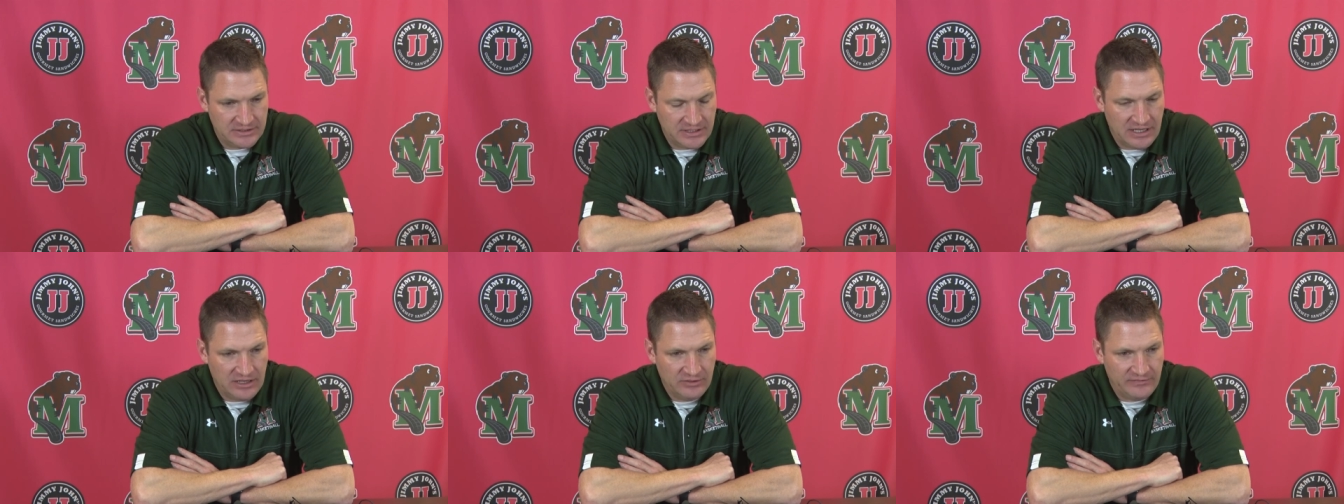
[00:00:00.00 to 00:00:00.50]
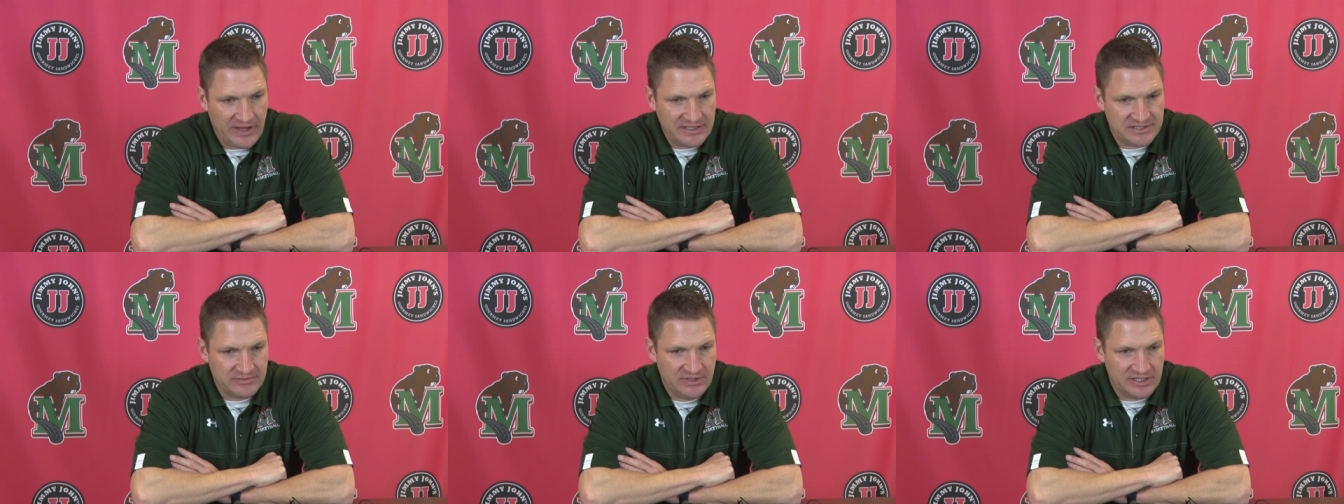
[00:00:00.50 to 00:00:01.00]
Uh, we've had
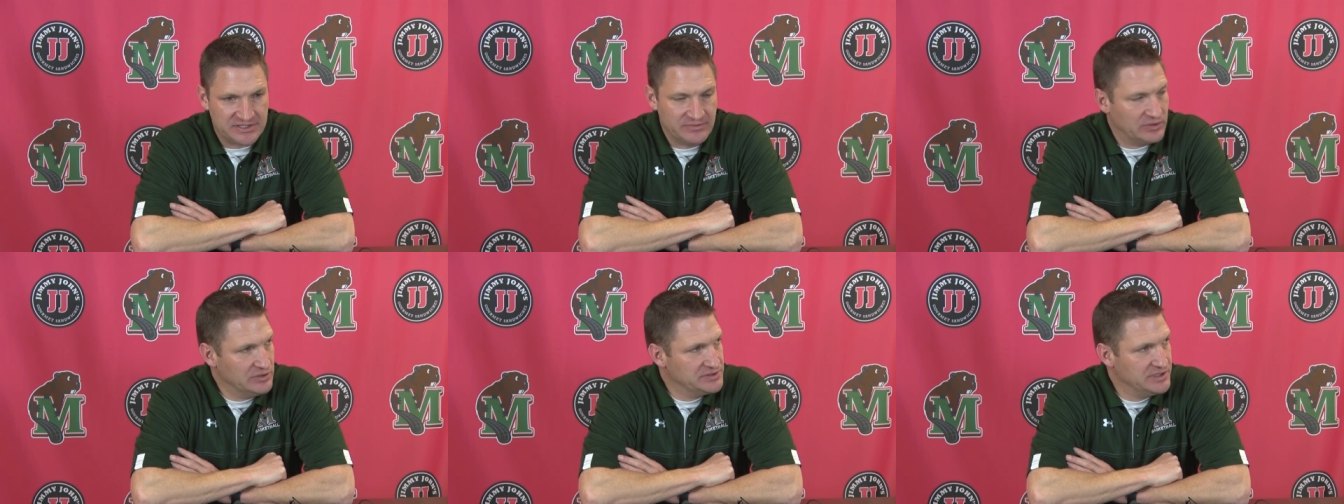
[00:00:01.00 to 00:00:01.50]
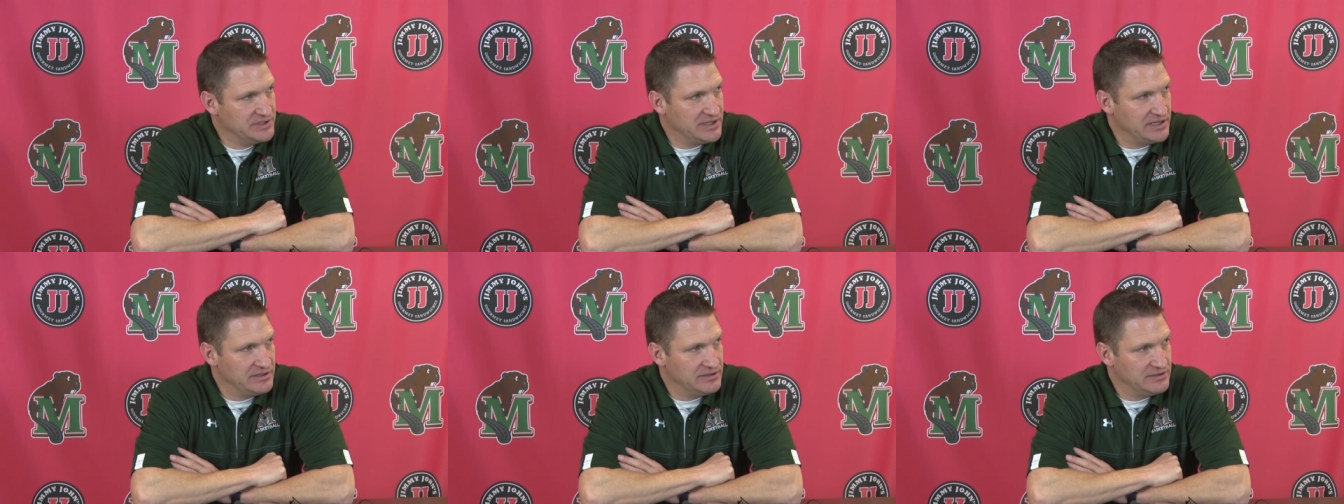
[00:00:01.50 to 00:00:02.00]
some nicks and bruises
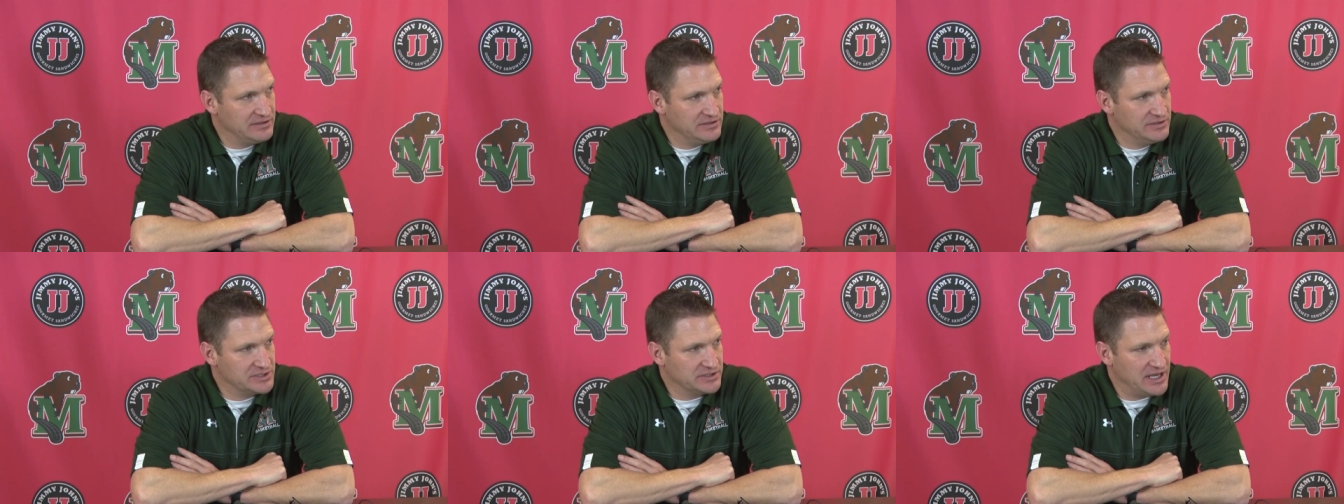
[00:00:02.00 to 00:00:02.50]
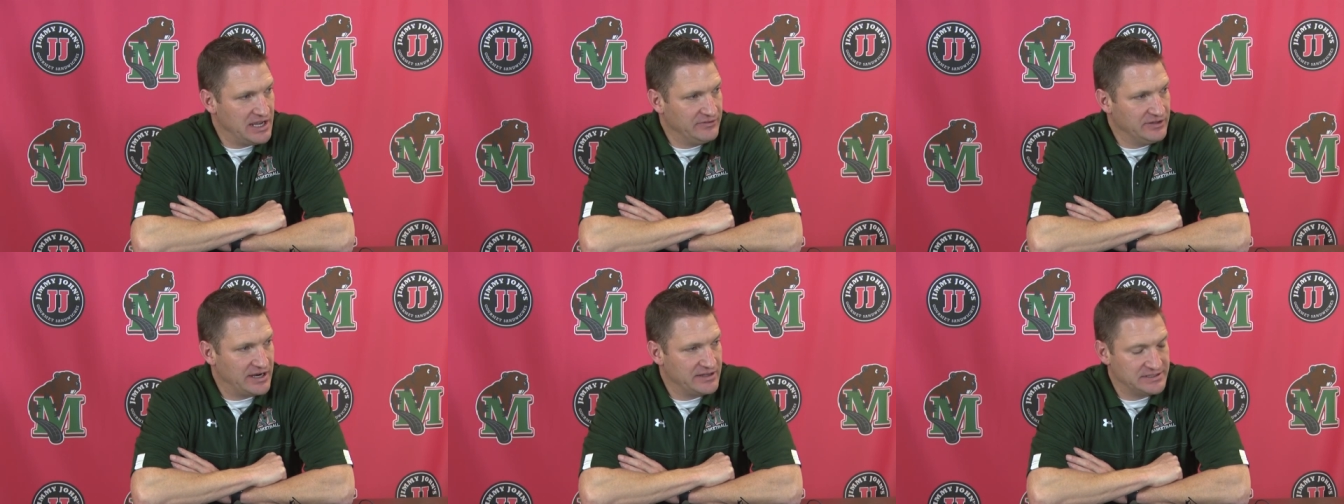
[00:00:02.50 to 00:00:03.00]
that you usually have a
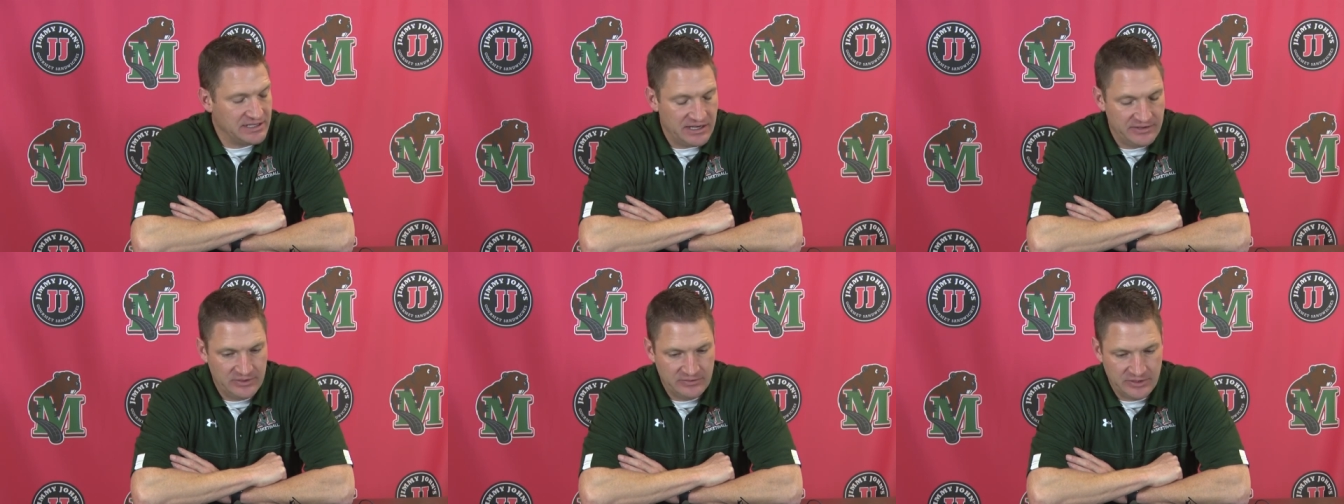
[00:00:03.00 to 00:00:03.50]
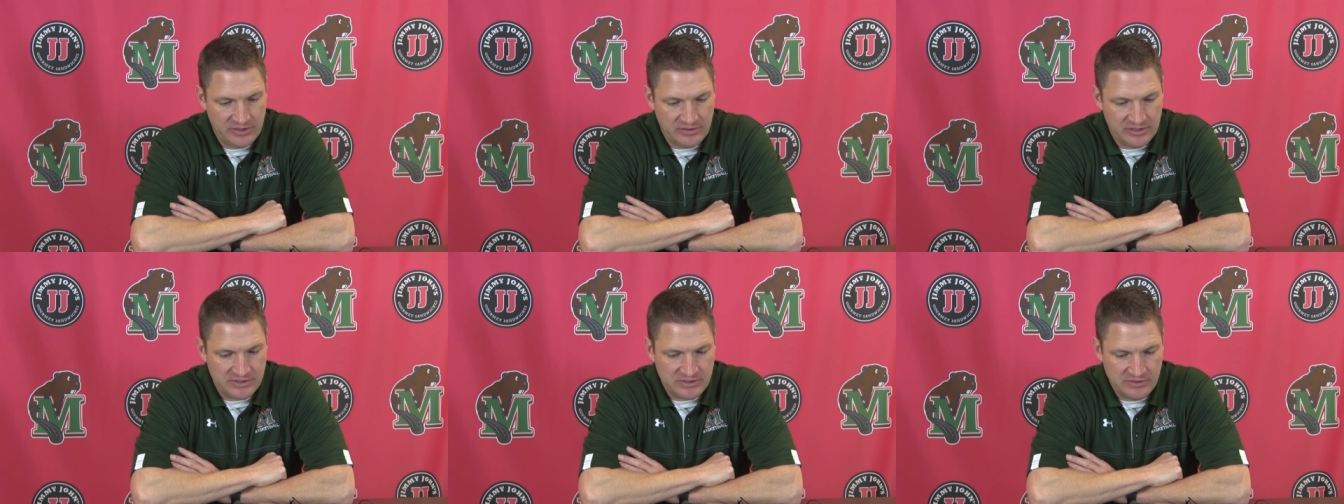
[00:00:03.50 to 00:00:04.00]
lot of the time, and when you're
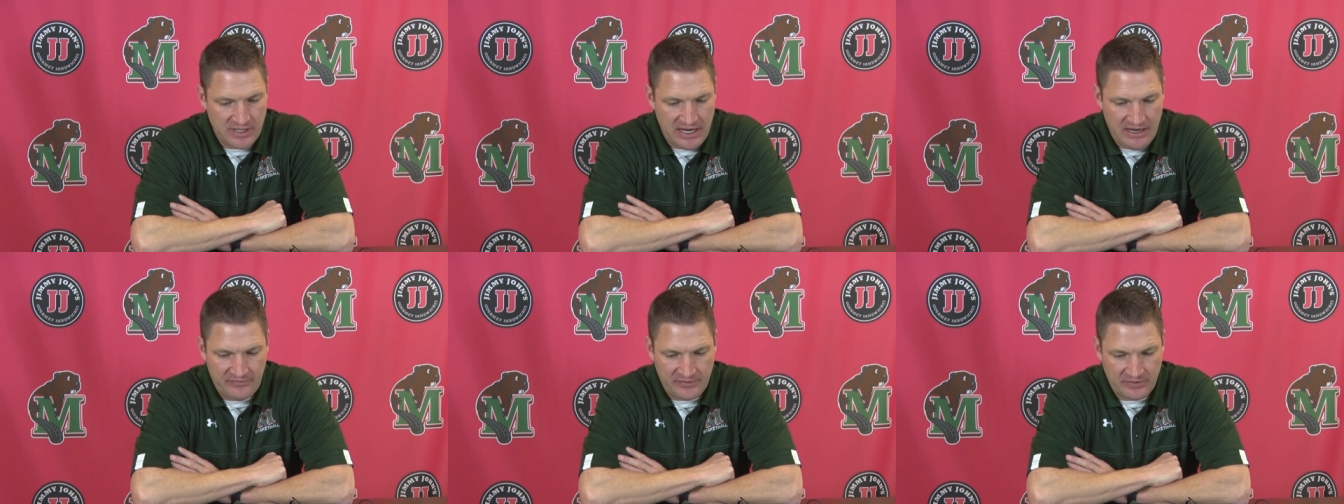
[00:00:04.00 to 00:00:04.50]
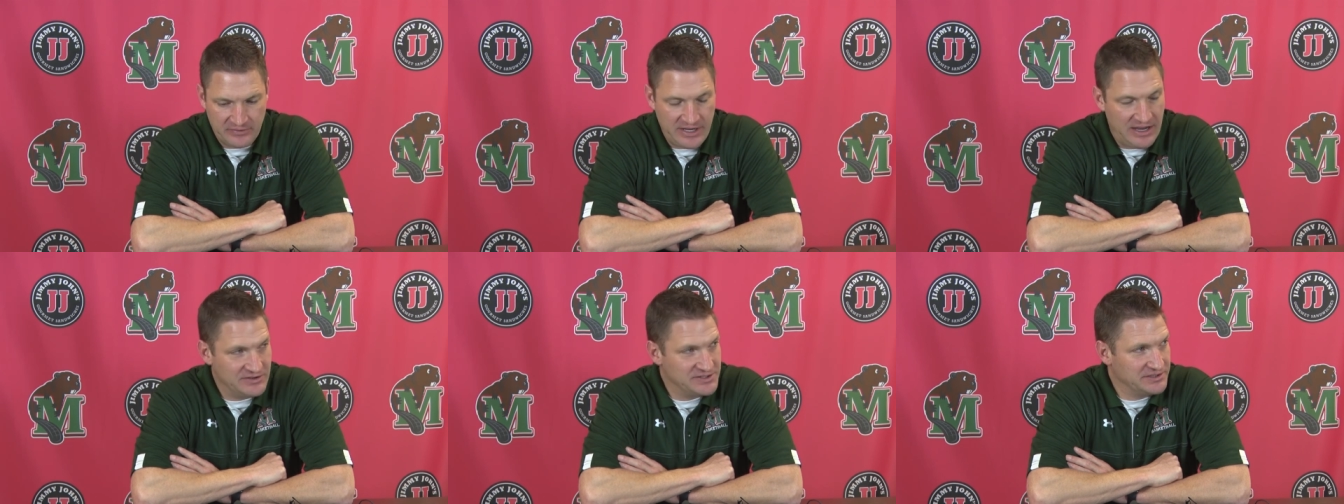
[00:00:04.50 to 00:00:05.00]
going two and a half or three
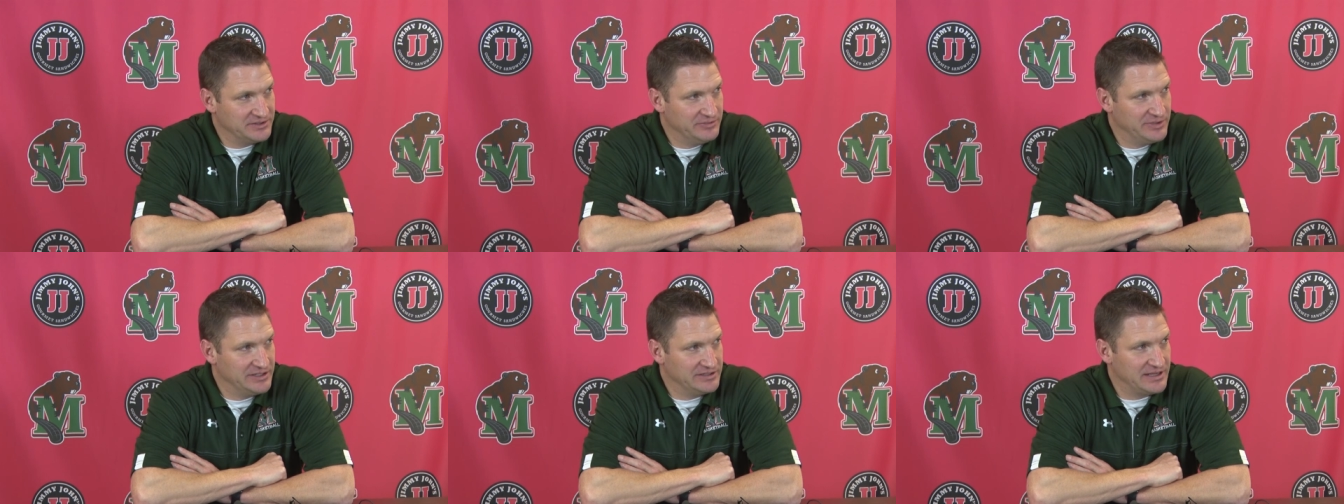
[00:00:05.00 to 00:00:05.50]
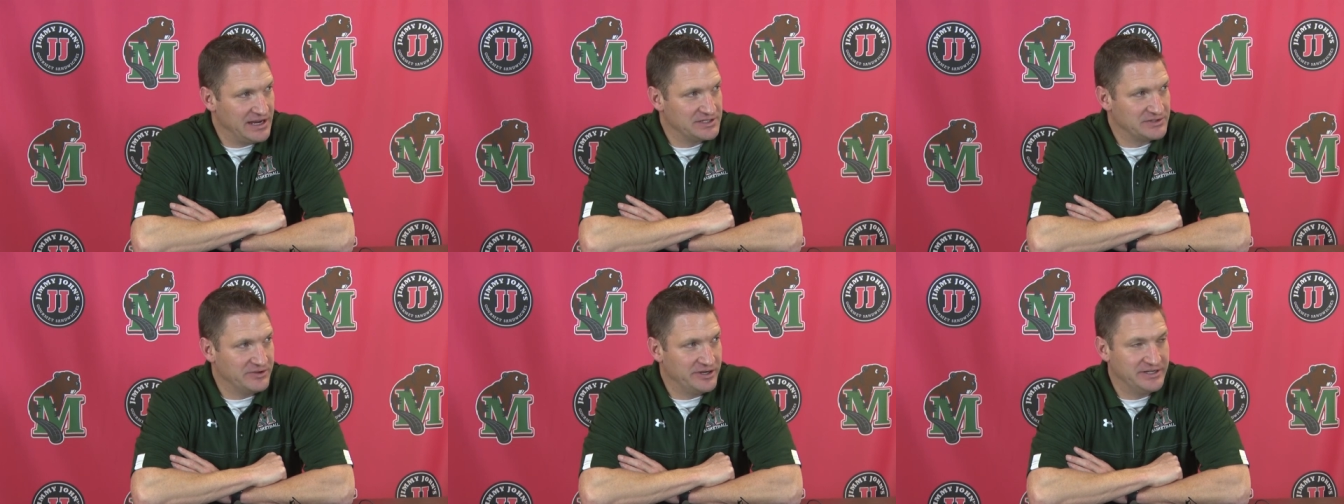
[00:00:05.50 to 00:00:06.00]
hours, a little bit, and guys
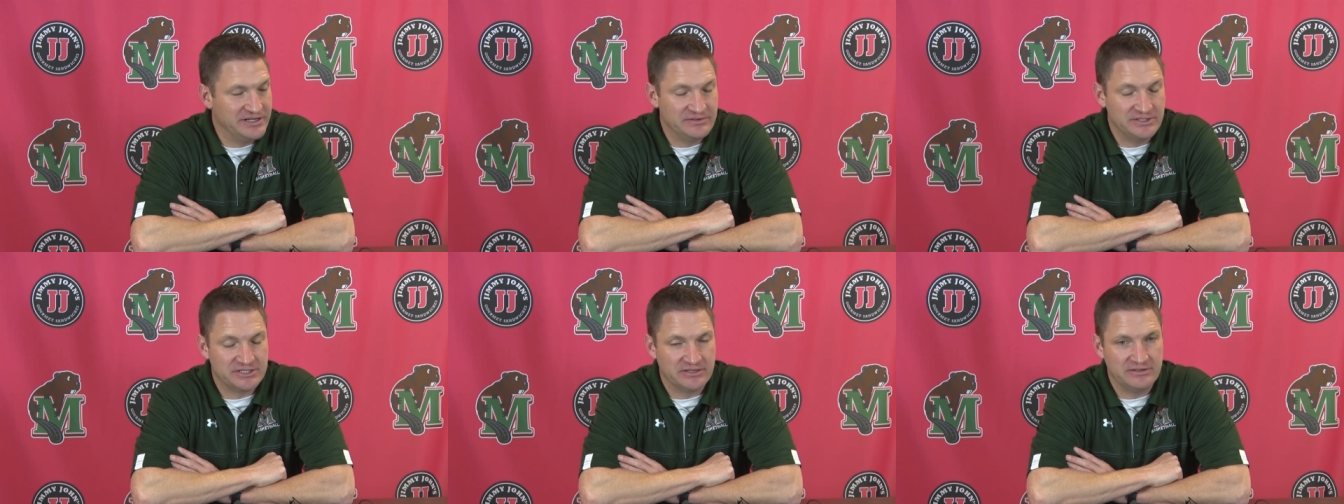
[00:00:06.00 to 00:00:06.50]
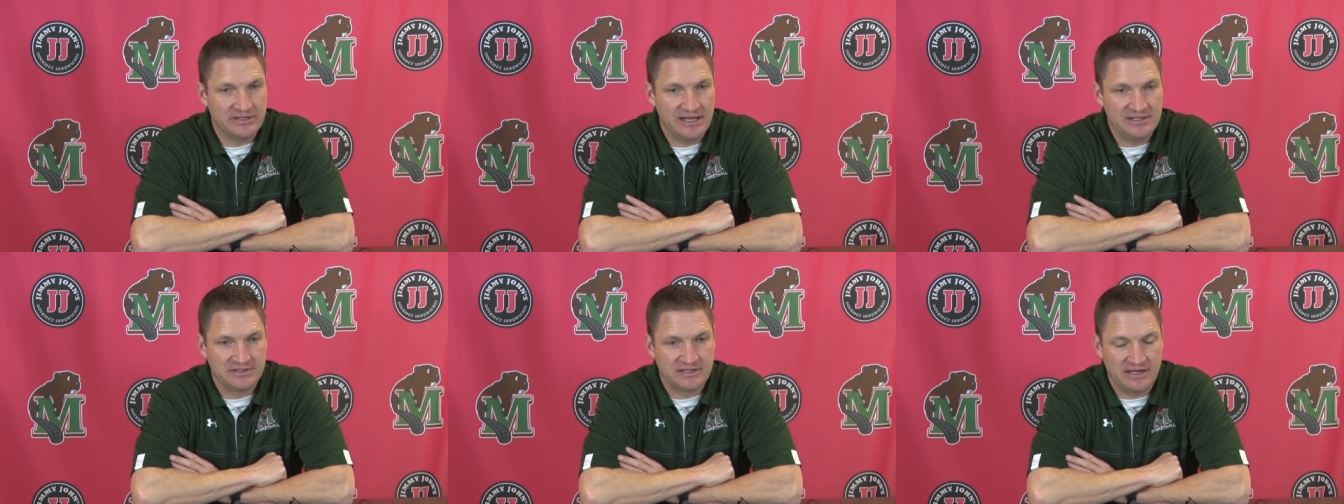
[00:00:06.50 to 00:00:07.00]
are running into each other,
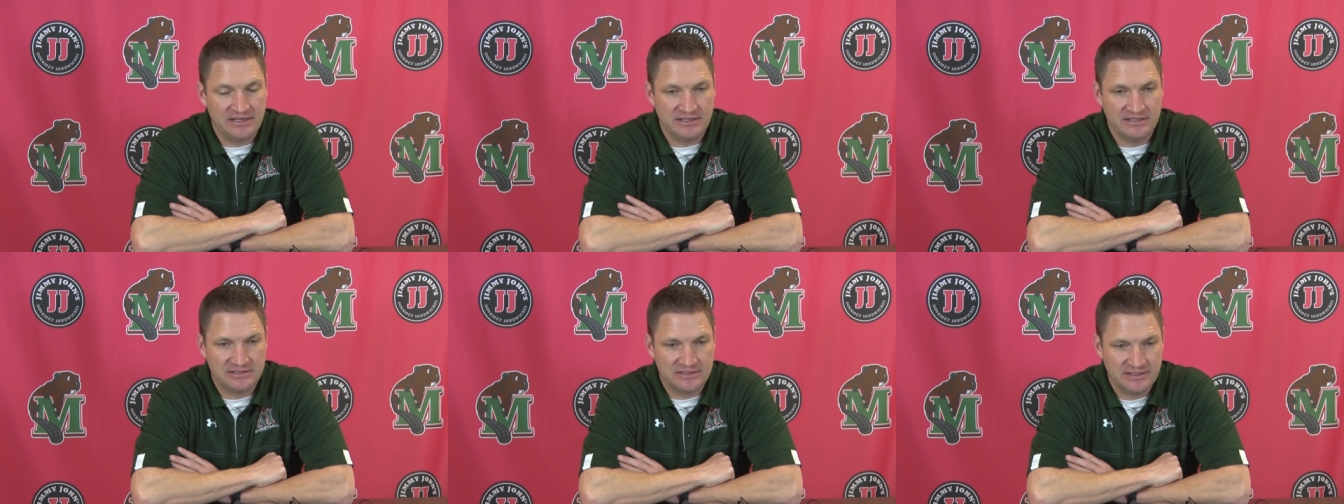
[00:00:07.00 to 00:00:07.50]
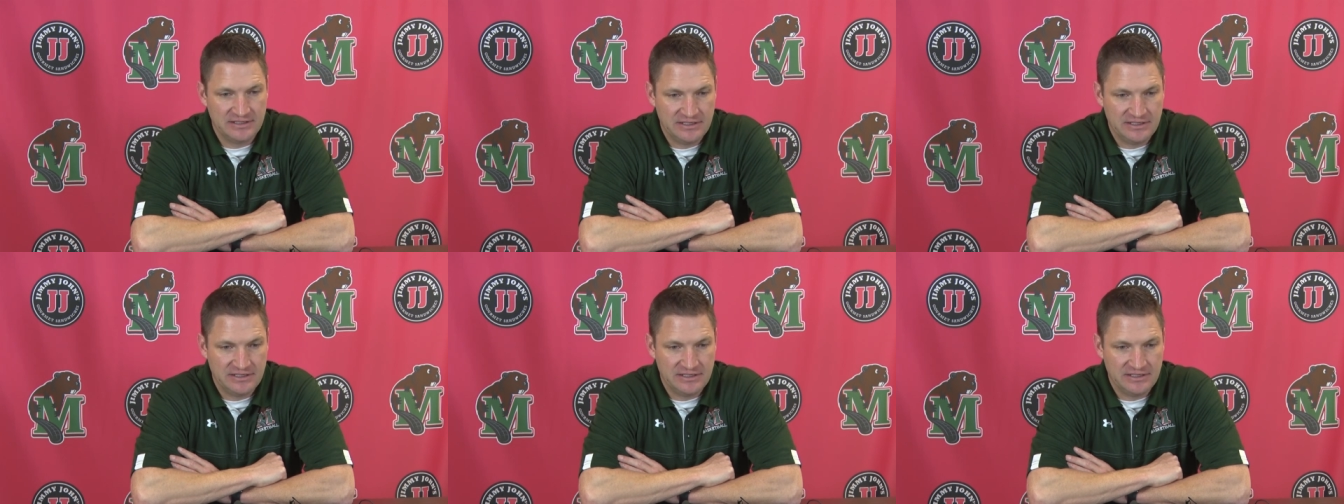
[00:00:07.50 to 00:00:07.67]
guys kind of get